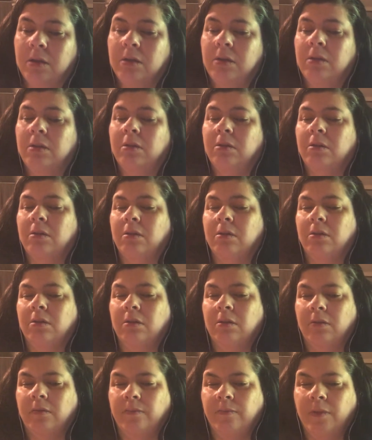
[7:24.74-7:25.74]

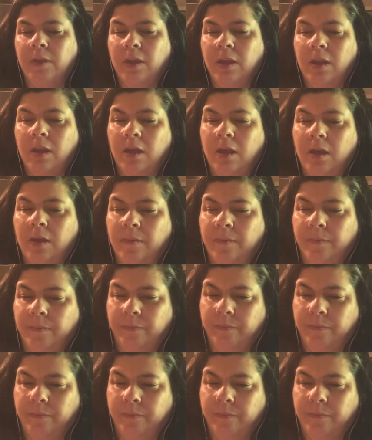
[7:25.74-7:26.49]
[no speech]